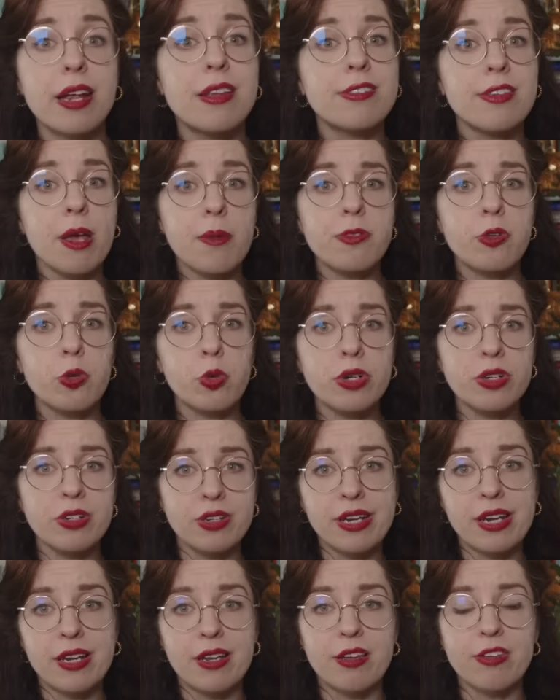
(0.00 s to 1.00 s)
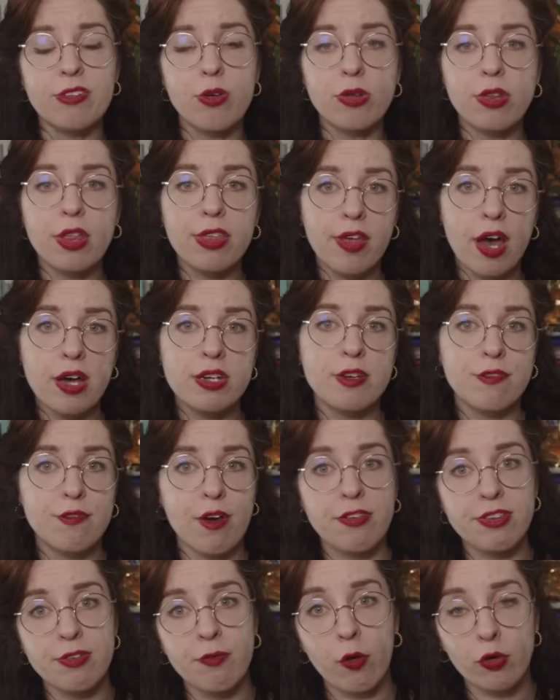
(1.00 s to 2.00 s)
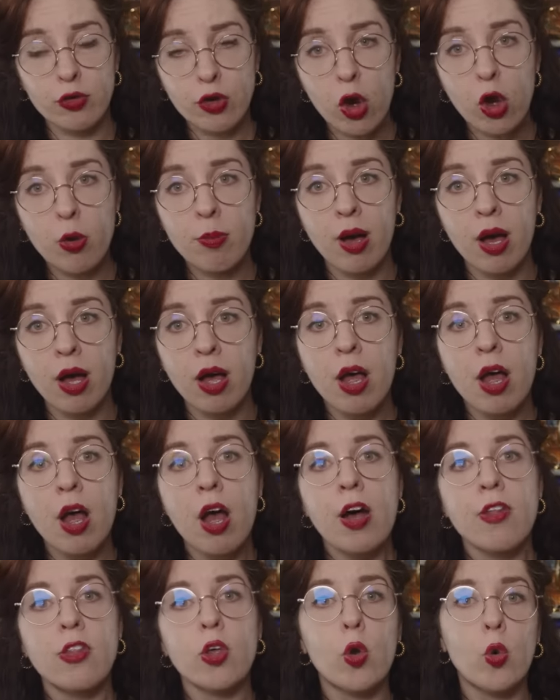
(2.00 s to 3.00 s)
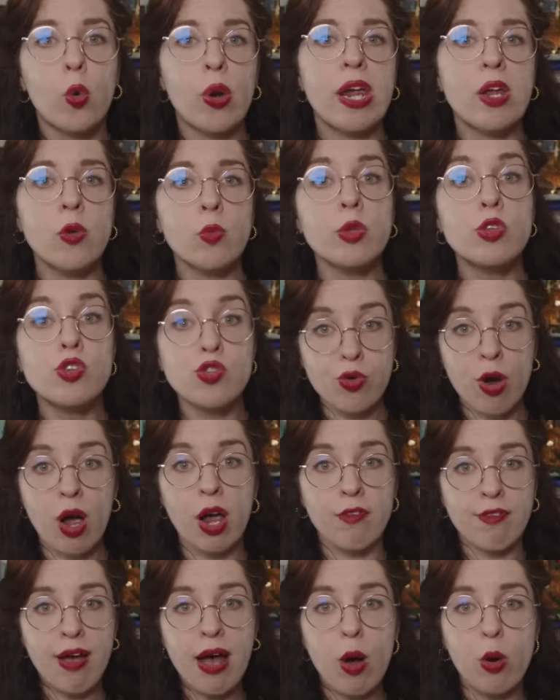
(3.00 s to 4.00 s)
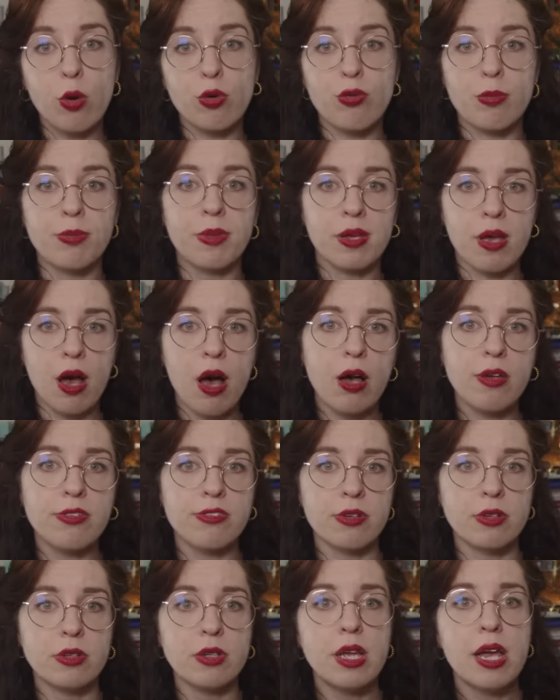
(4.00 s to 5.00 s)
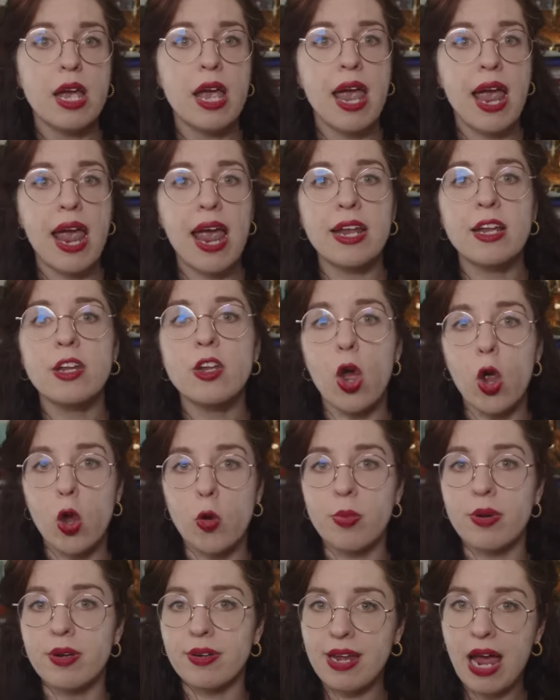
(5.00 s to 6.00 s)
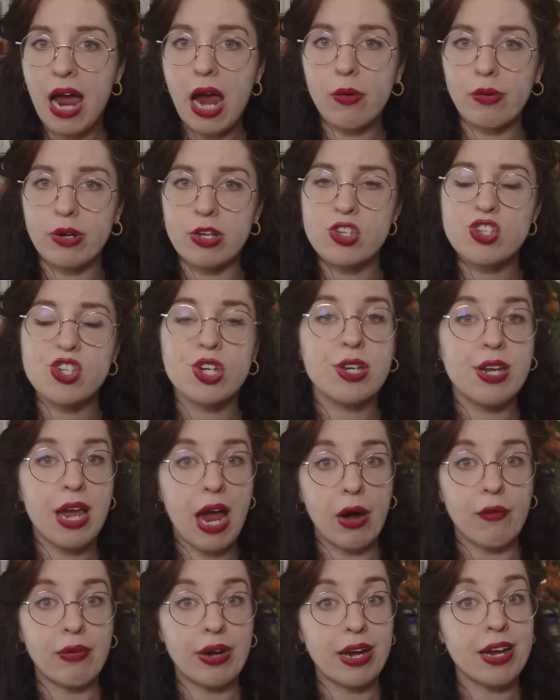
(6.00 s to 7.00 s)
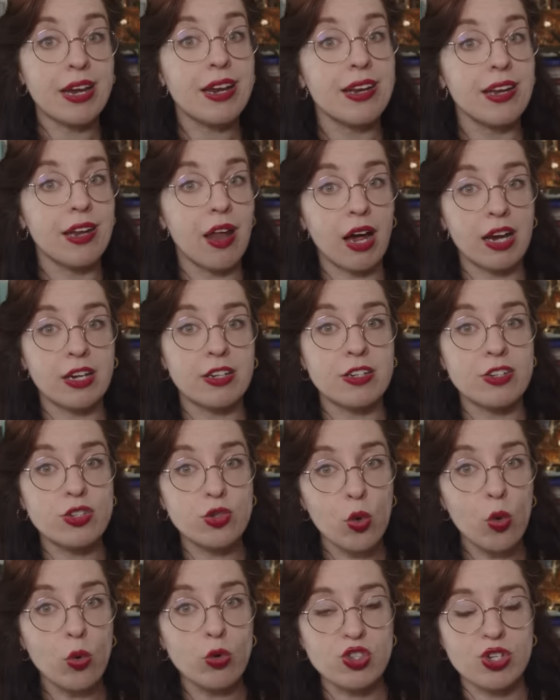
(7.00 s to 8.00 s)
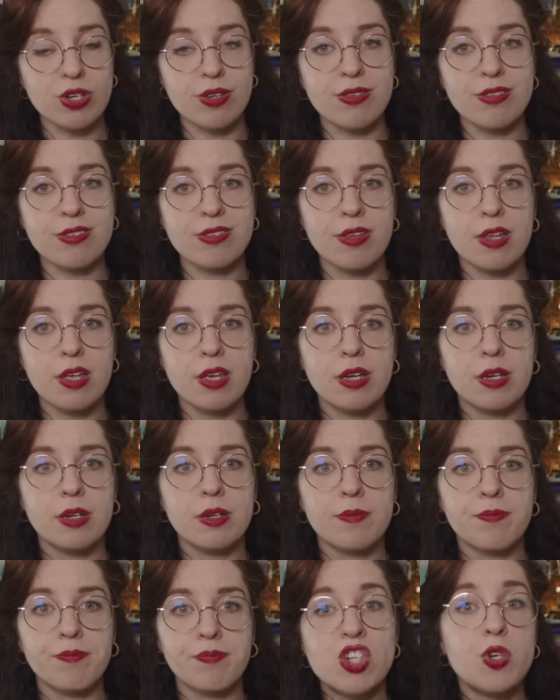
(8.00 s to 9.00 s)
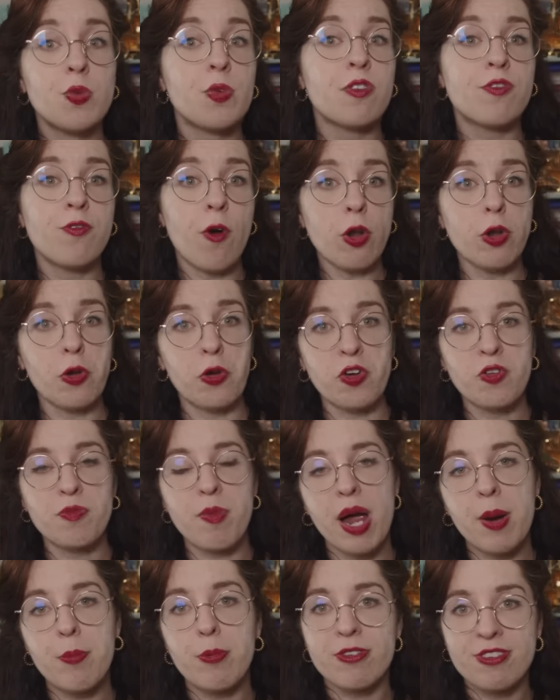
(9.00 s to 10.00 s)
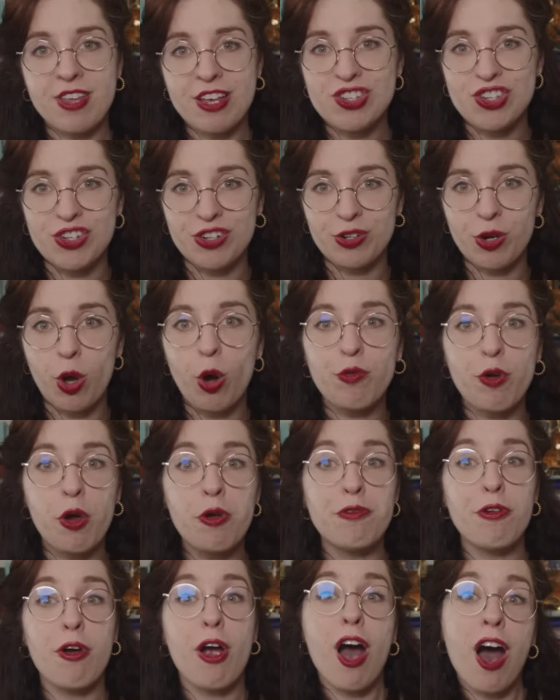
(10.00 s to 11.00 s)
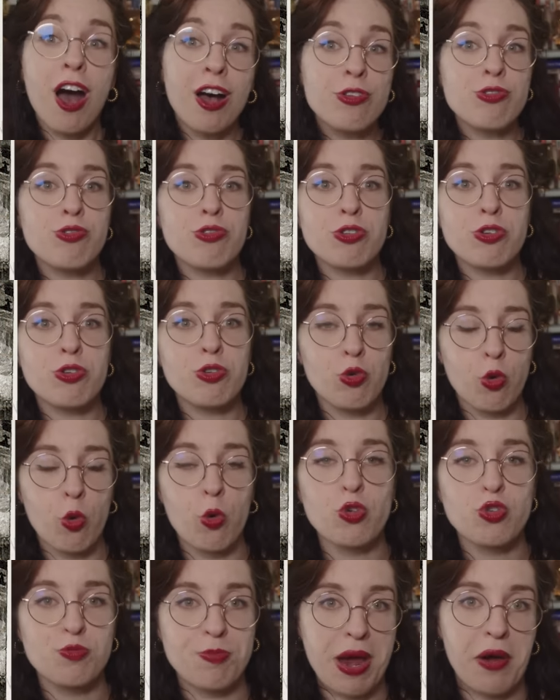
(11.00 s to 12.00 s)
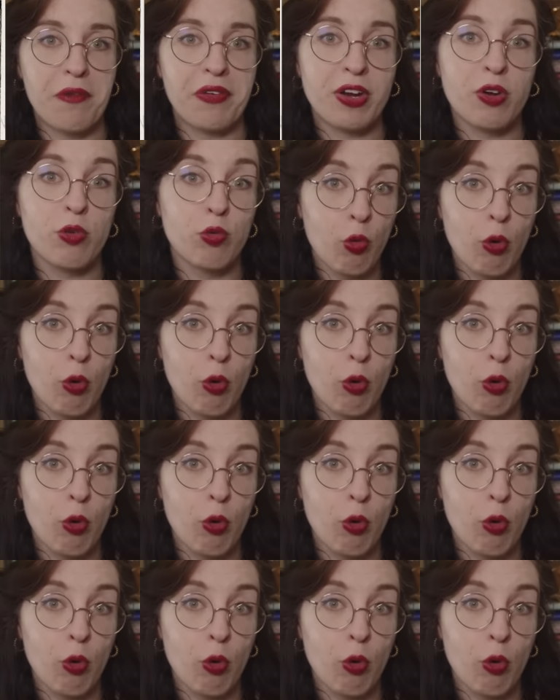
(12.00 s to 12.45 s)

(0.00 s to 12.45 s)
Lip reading: In subsequent years, on the 31st of October, the Queen would drive out from the castle in an open carriage carrying lighted torches. She was followed by a procession of over 100 torch-bearing